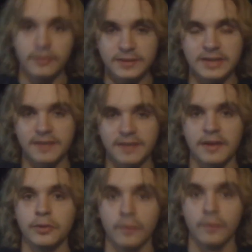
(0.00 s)
Understand
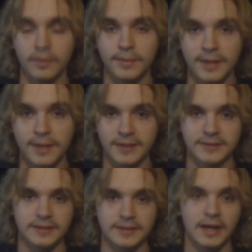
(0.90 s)
that you will be bad
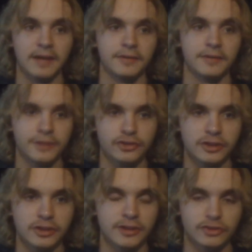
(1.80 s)
at it, and
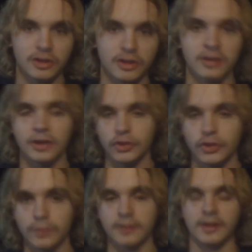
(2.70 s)
eventually, inshallah,
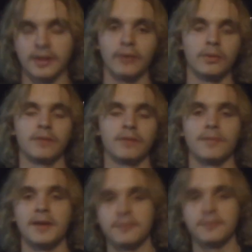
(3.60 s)
you will get all of
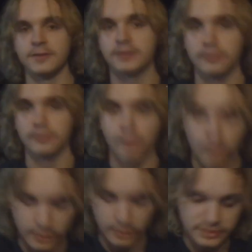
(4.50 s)
the benefits and
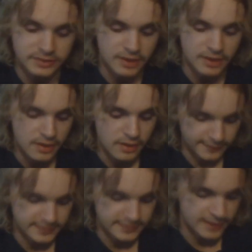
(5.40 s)
rewards
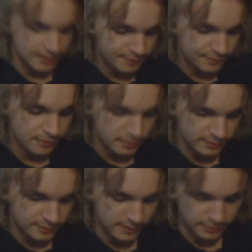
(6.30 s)
in this life
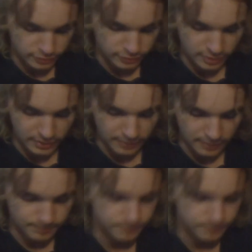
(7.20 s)
of that, inshallah.